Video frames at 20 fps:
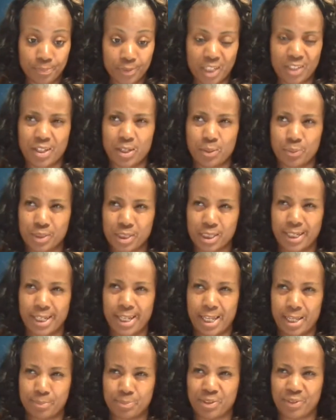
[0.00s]
I think it was in
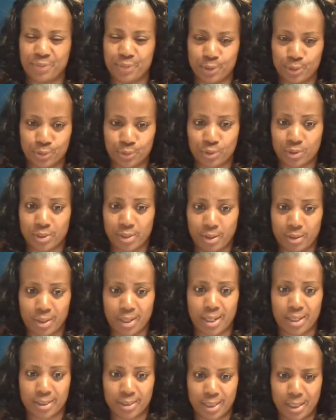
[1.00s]
Hamptonville, North
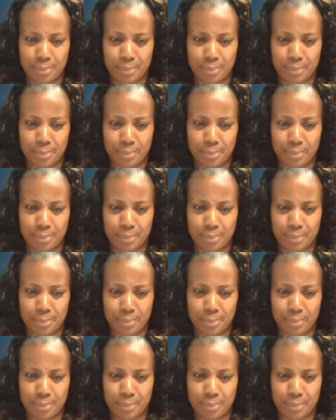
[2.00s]
Carolina.